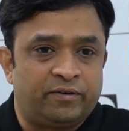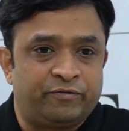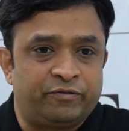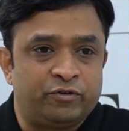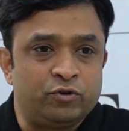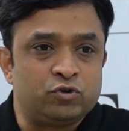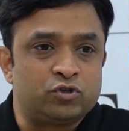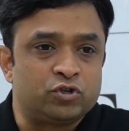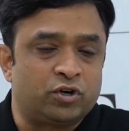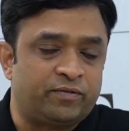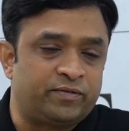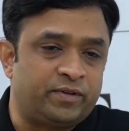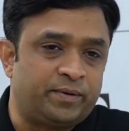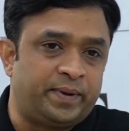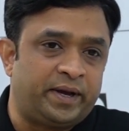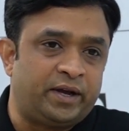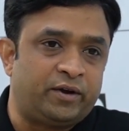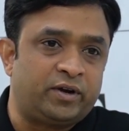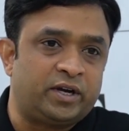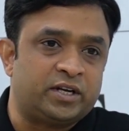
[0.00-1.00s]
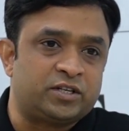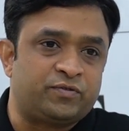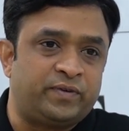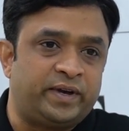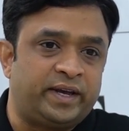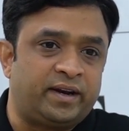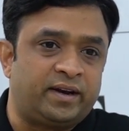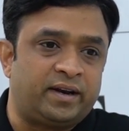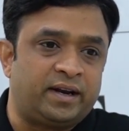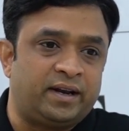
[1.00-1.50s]
future of the biogas,
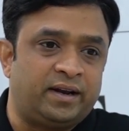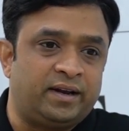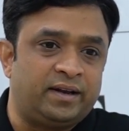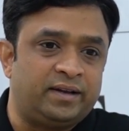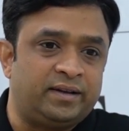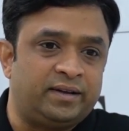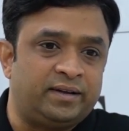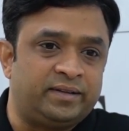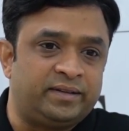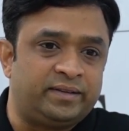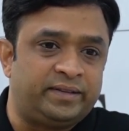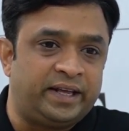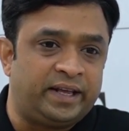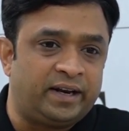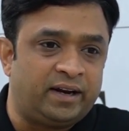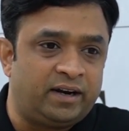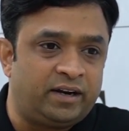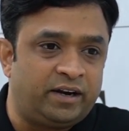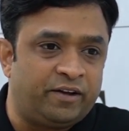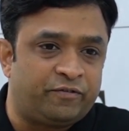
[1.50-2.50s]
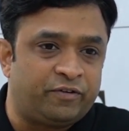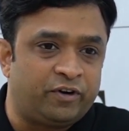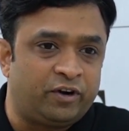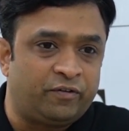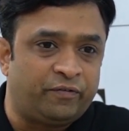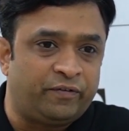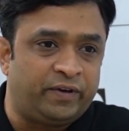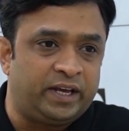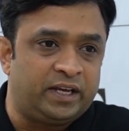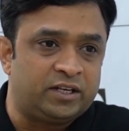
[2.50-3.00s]
where there are
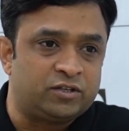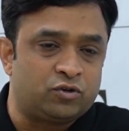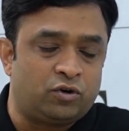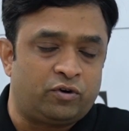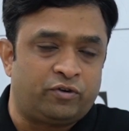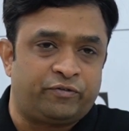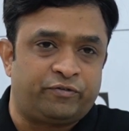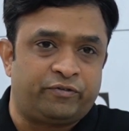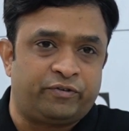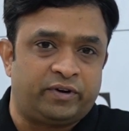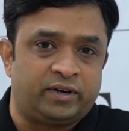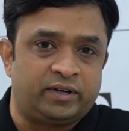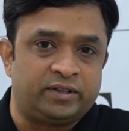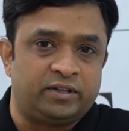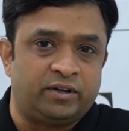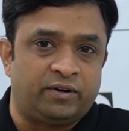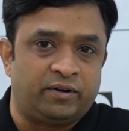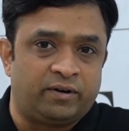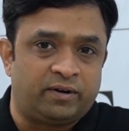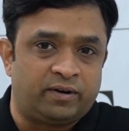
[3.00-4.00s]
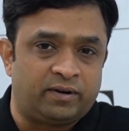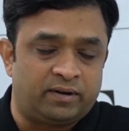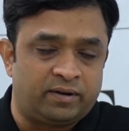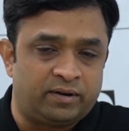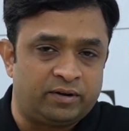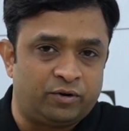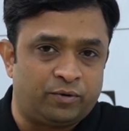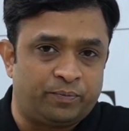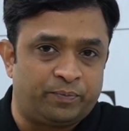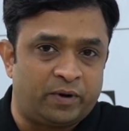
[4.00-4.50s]
different ways of
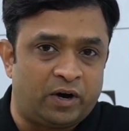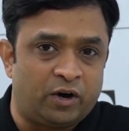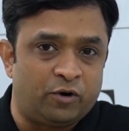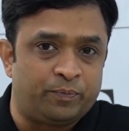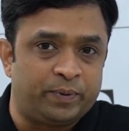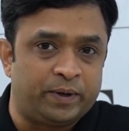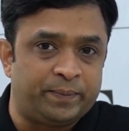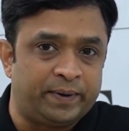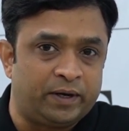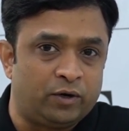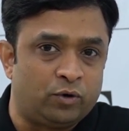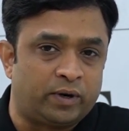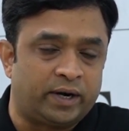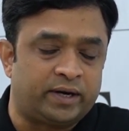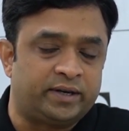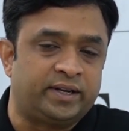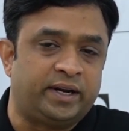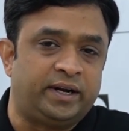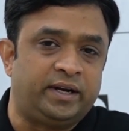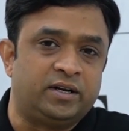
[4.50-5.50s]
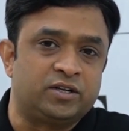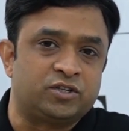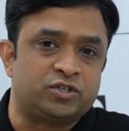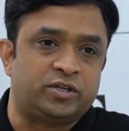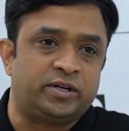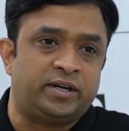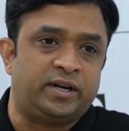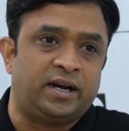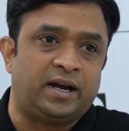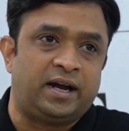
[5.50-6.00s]
how people look at the
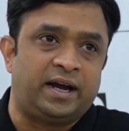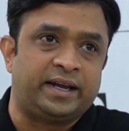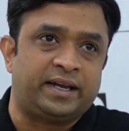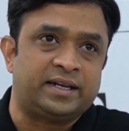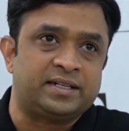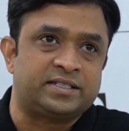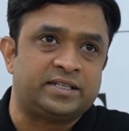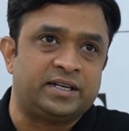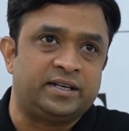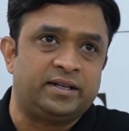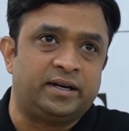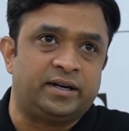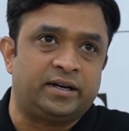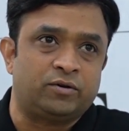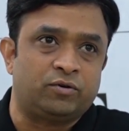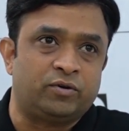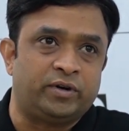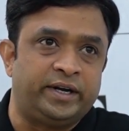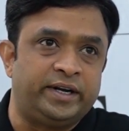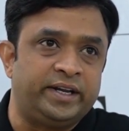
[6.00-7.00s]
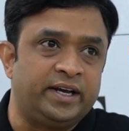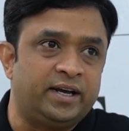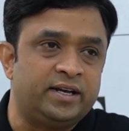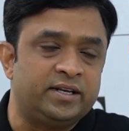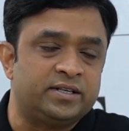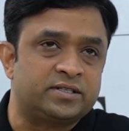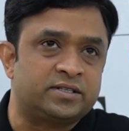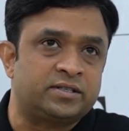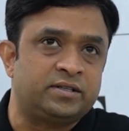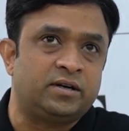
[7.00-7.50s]
industry. I can say that India
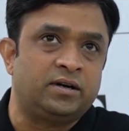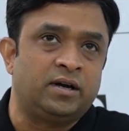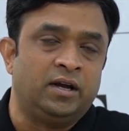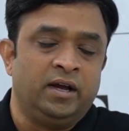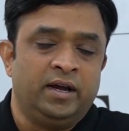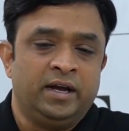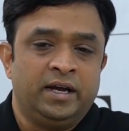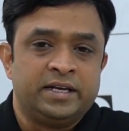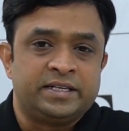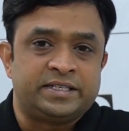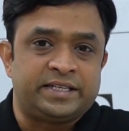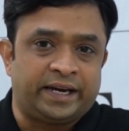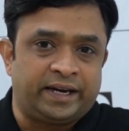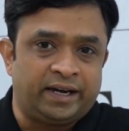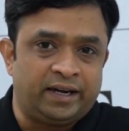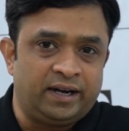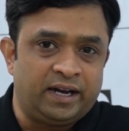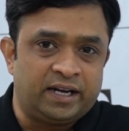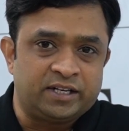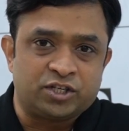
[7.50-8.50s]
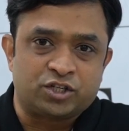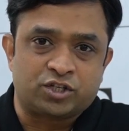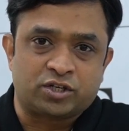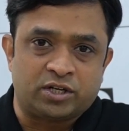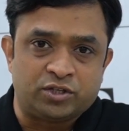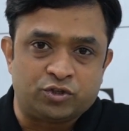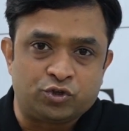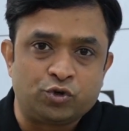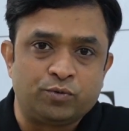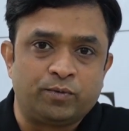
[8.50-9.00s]
is the second largest
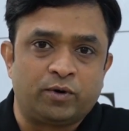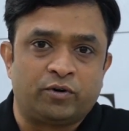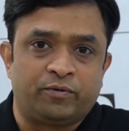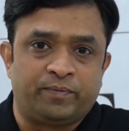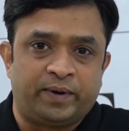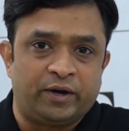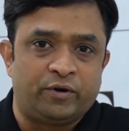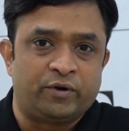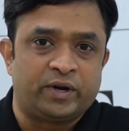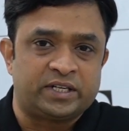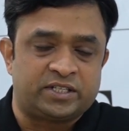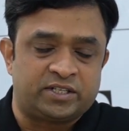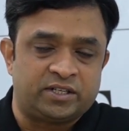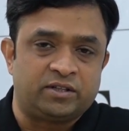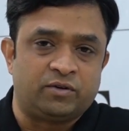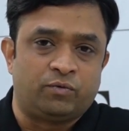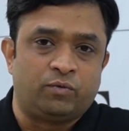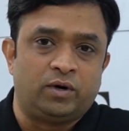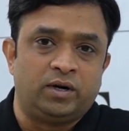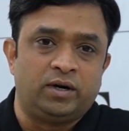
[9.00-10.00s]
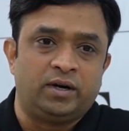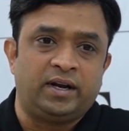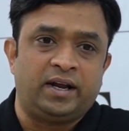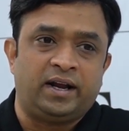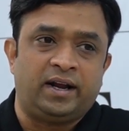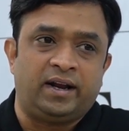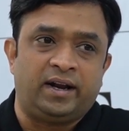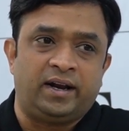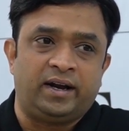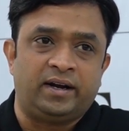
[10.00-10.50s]
consumer of biogas in the world,
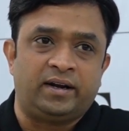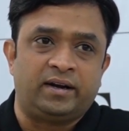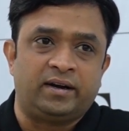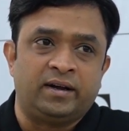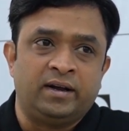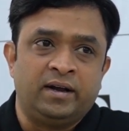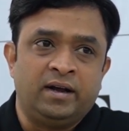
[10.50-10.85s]
and